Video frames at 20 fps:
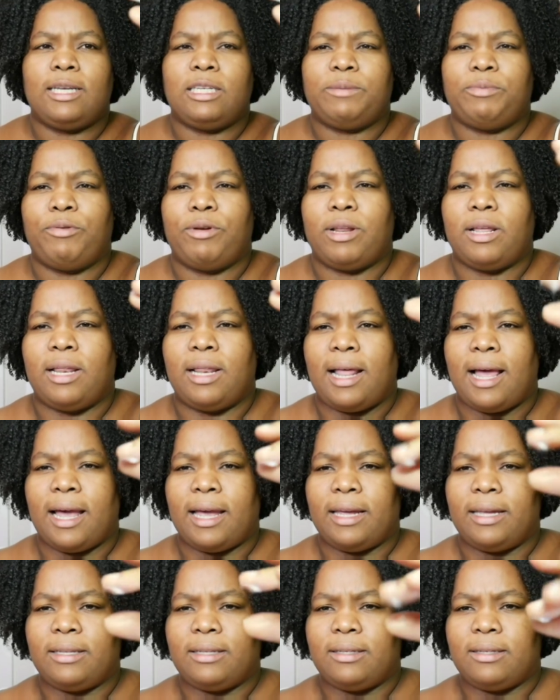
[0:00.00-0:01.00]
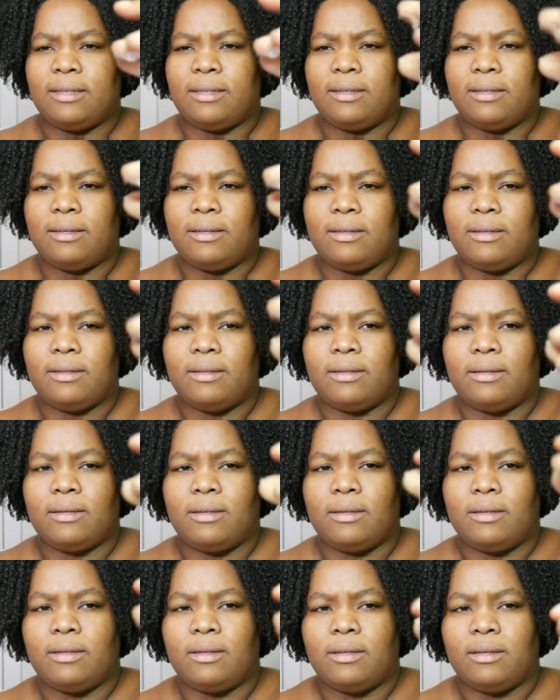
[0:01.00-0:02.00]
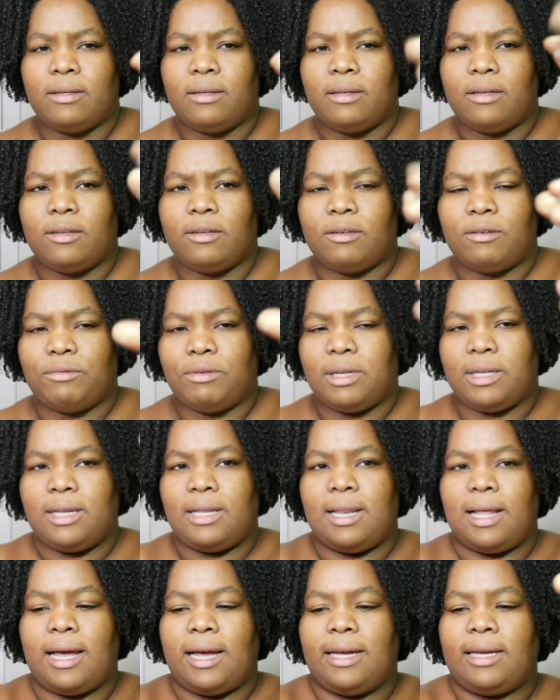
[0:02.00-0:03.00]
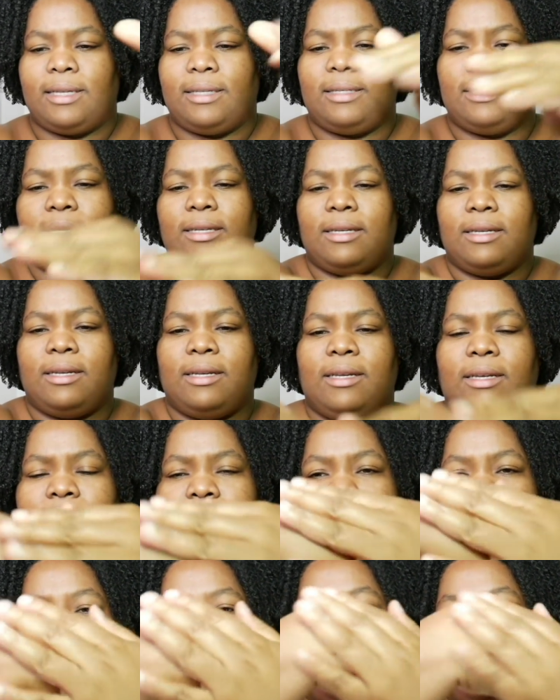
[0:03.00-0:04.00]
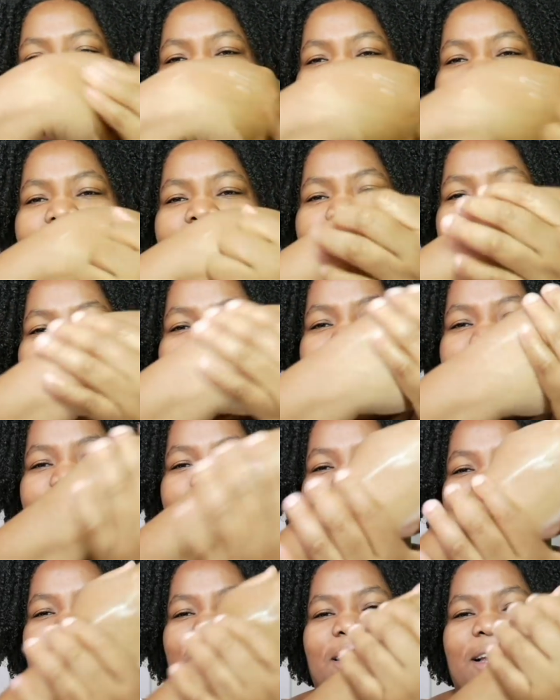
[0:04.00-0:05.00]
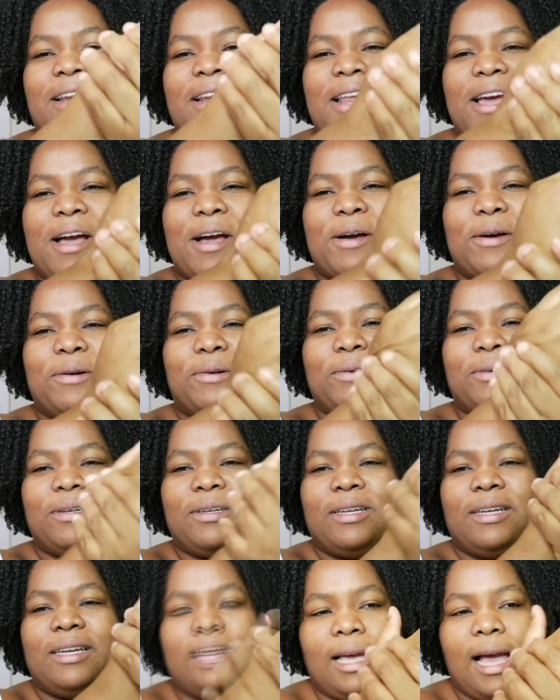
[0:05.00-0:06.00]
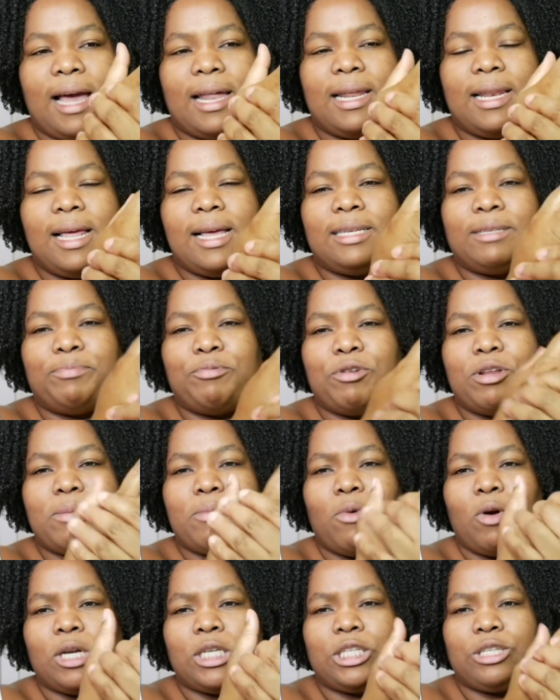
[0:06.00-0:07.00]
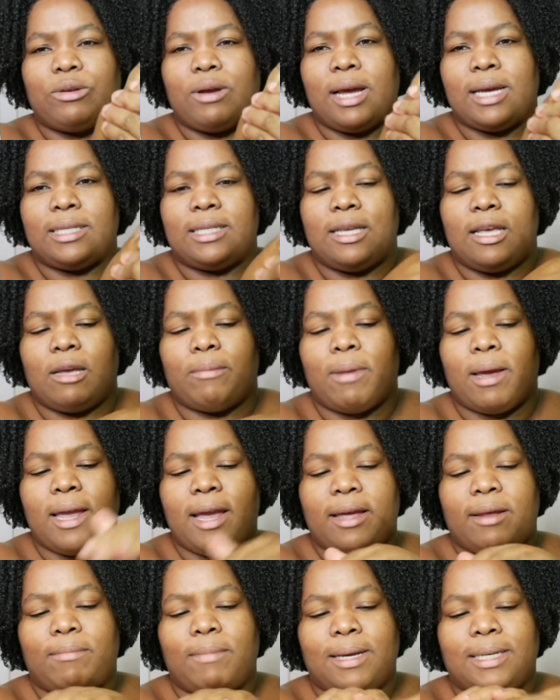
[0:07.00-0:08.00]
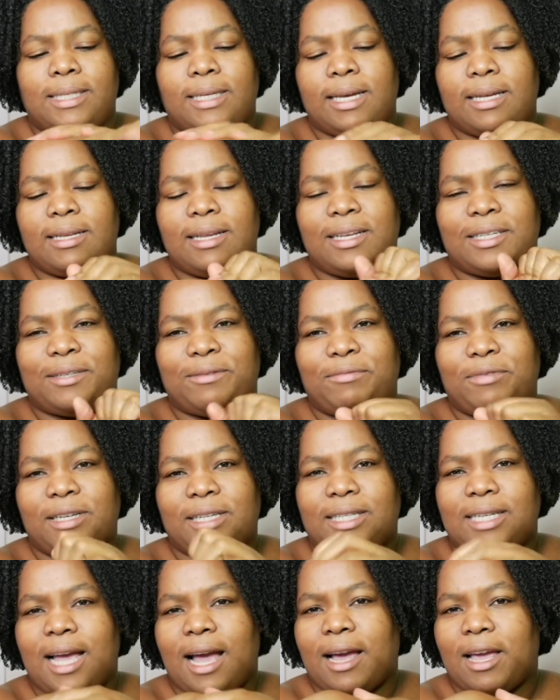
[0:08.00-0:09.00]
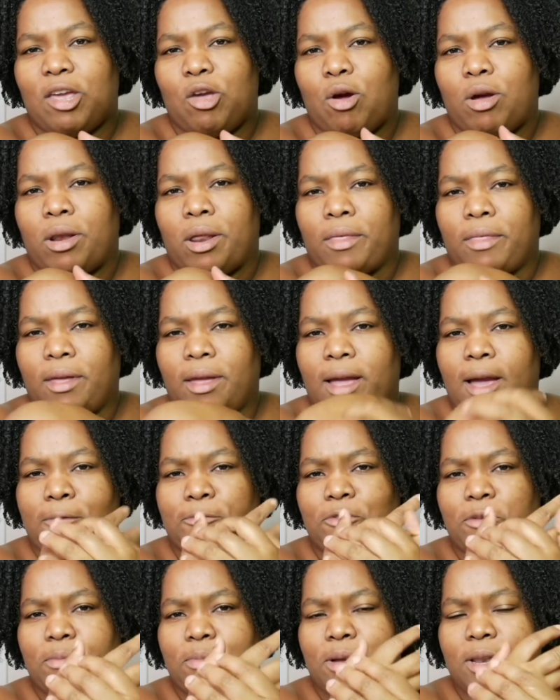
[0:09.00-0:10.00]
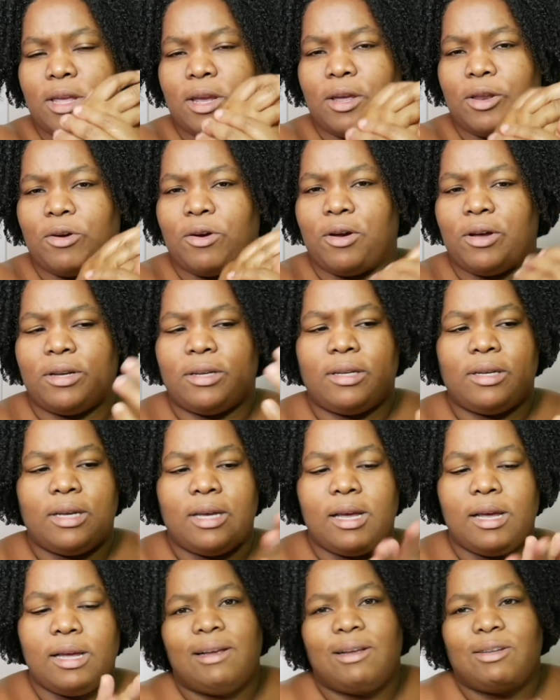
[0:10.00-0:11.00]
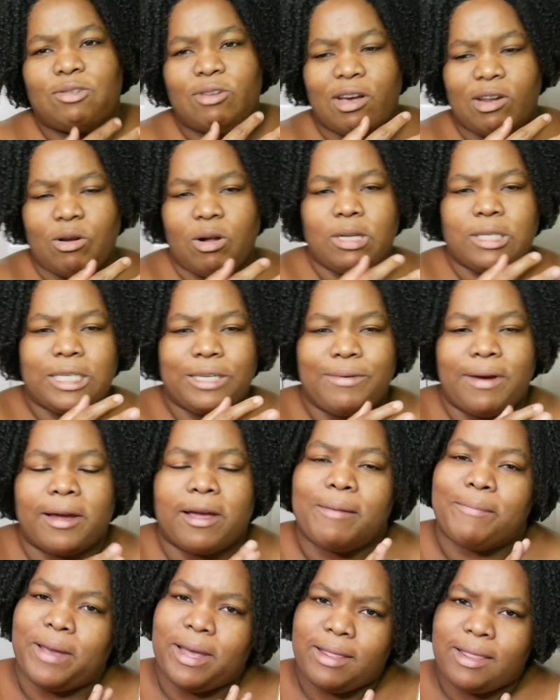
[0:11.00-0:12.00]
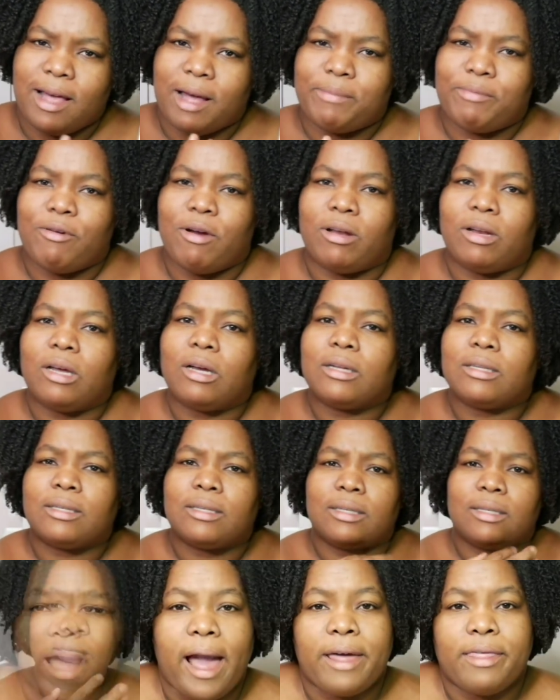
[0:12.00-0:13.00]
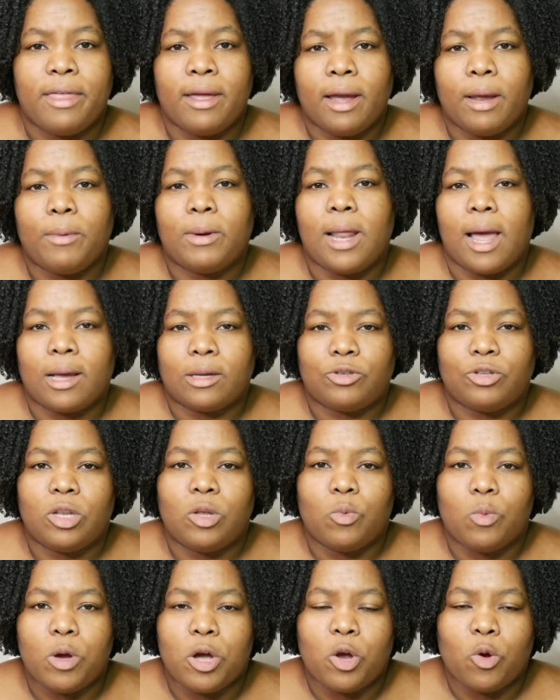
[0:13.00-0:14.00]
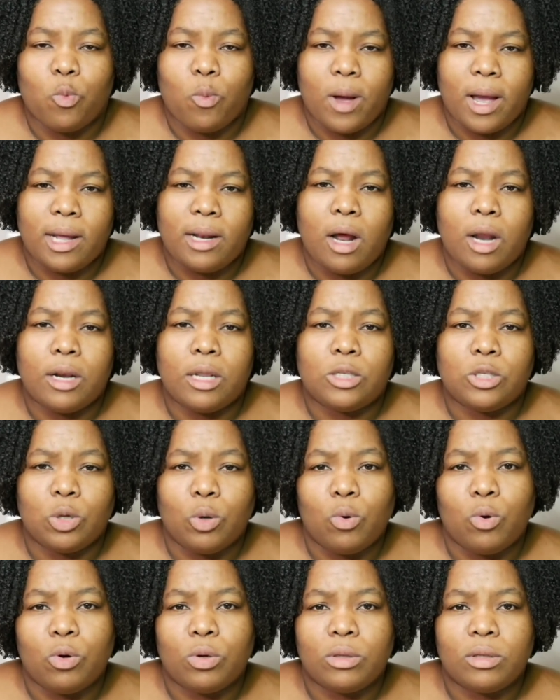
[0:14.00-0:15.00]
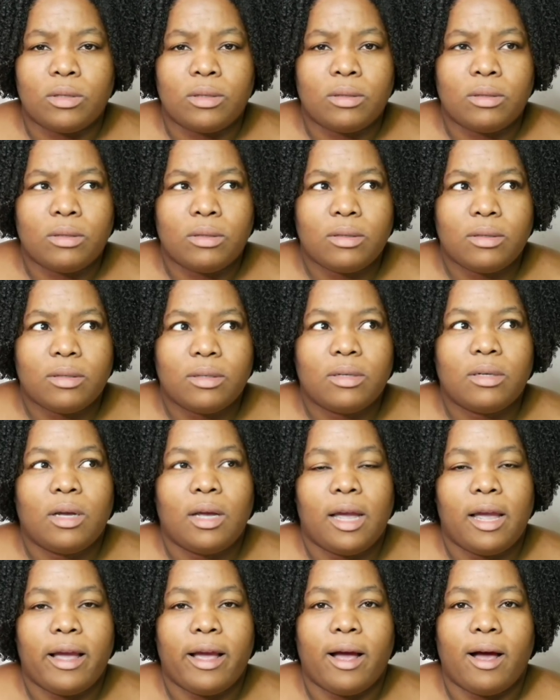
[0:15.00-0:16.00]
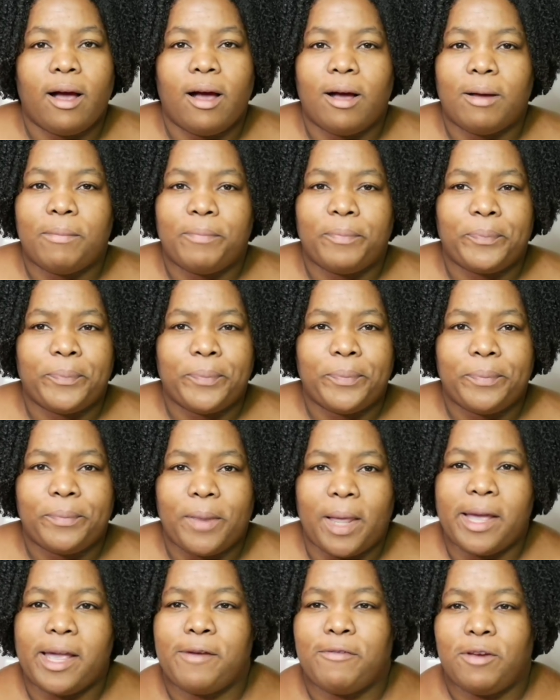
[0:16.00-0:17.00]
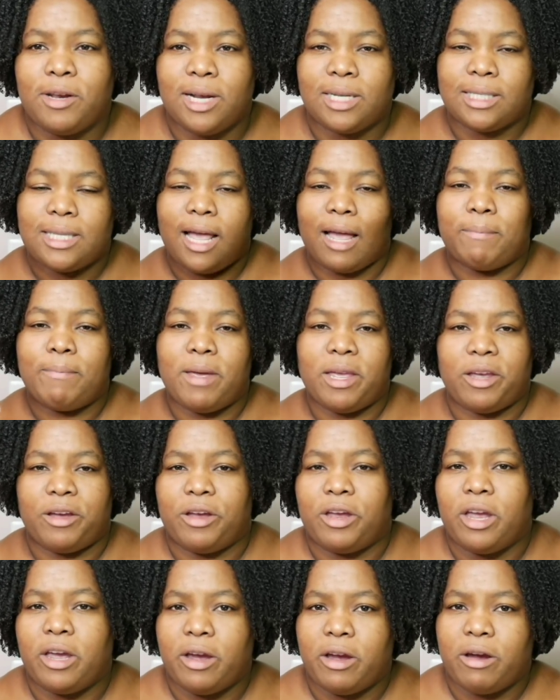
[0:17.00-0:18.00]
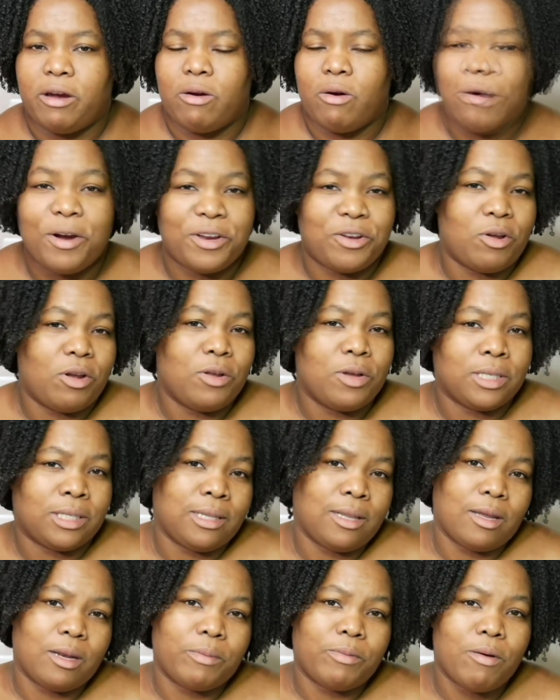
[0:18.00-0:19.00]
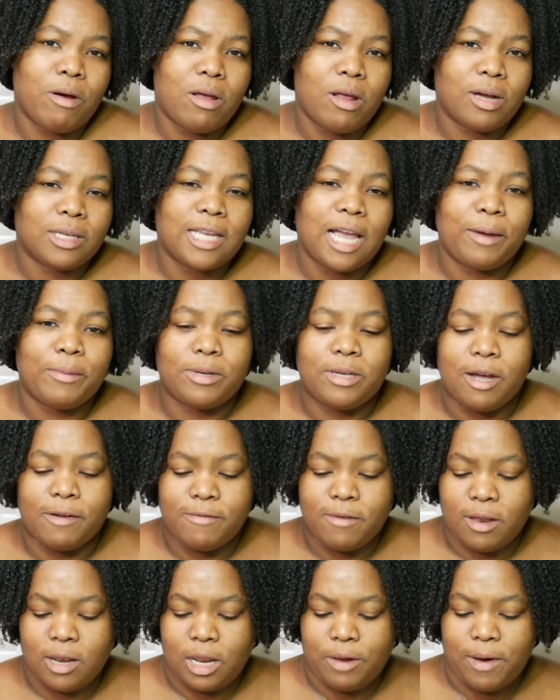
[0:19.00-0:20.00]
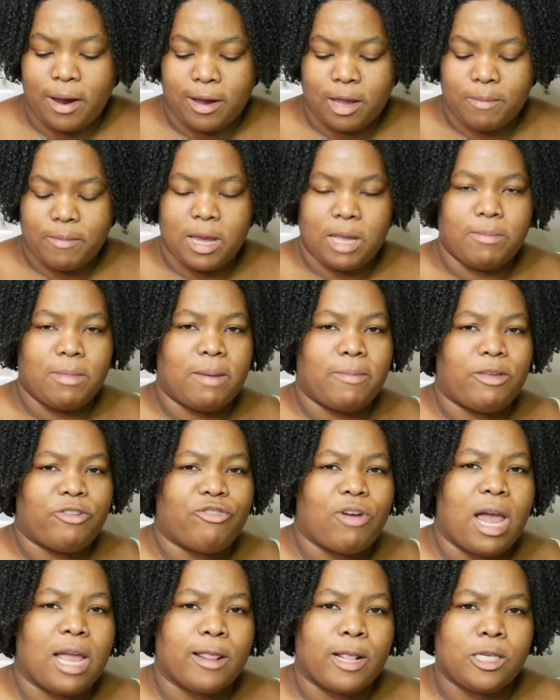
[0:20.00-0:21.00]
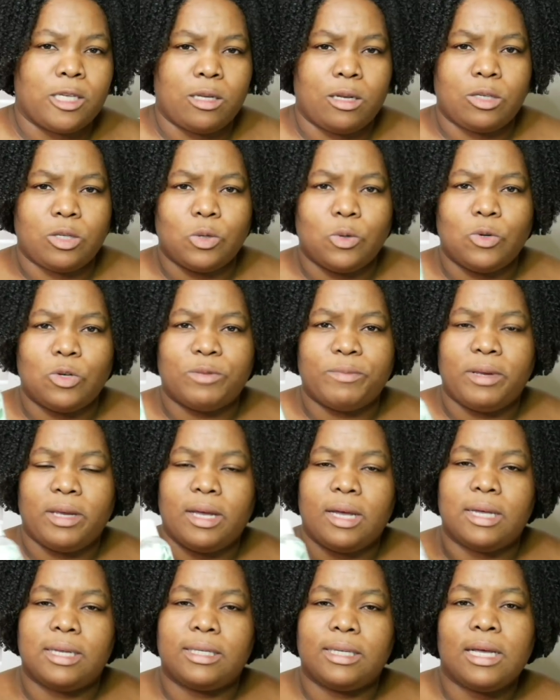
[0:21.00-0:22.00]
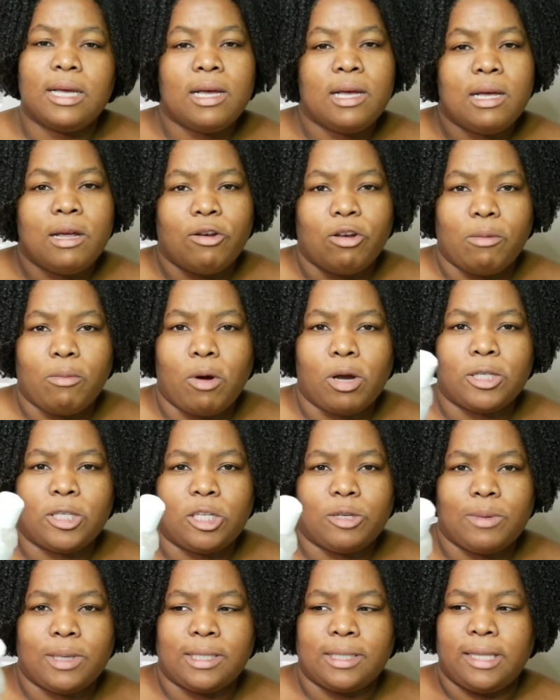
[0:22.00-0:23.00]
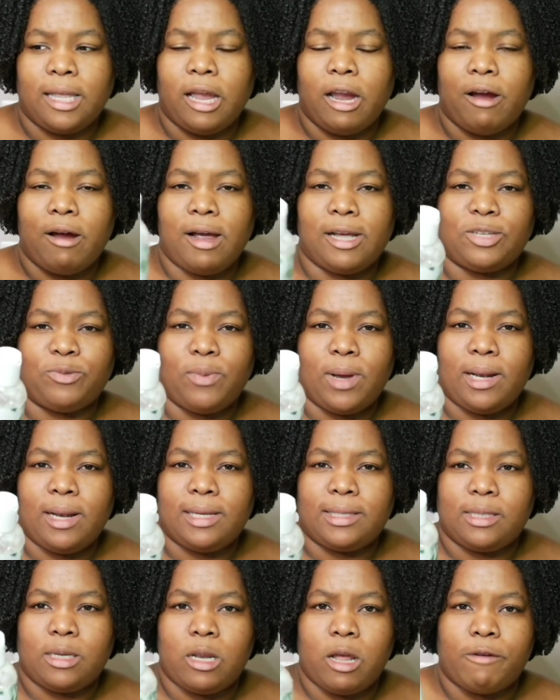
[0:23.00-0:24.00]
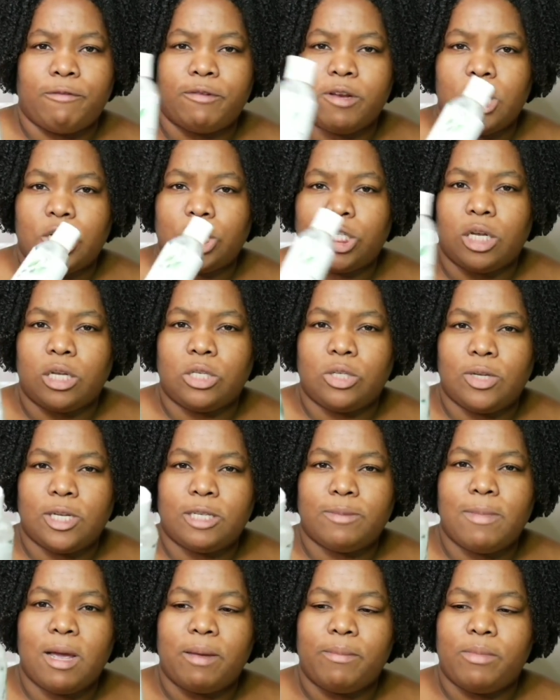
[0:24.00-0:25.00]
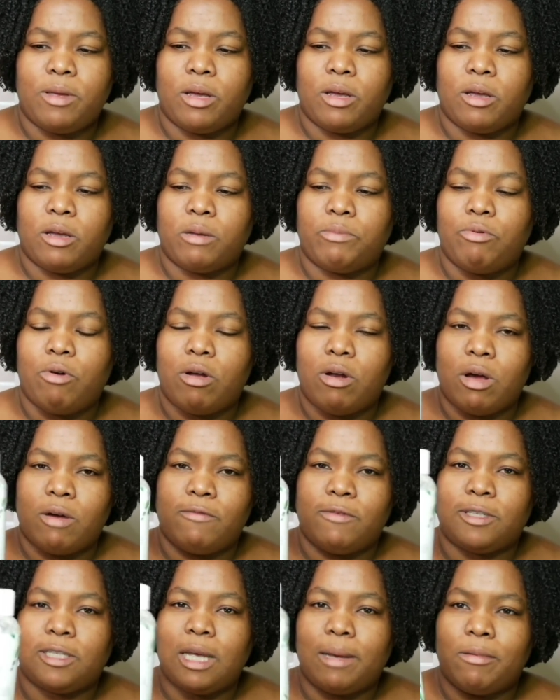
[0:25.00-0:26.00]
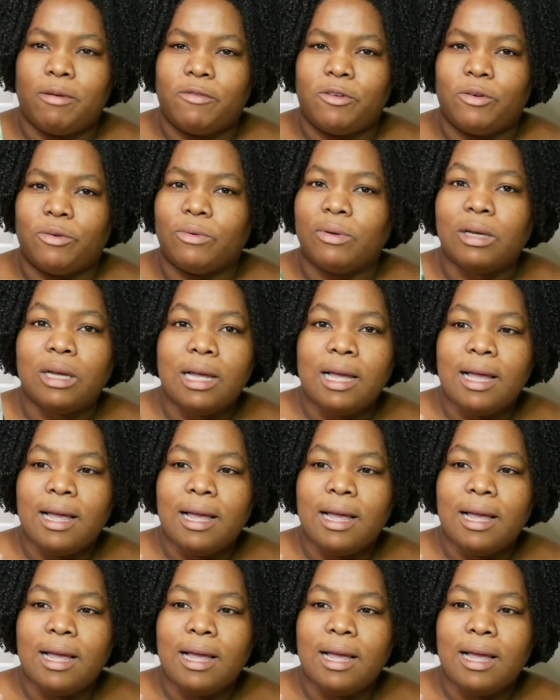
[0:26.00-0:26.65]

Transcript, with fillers: is pretty light, you know, really light. The slip feels nice too right now. And it is pretty moisturizing. My hair, my skin doesn't feel tacky or anything after putting it on. So I'd also recommend that product. I think it would actually work well on its own um, like if you just like bigger hair or you don't use a lot of products, I would definitely recommend maybe trying this on its own because the moisture was there as well as the definition. So this might be a good product for some of you,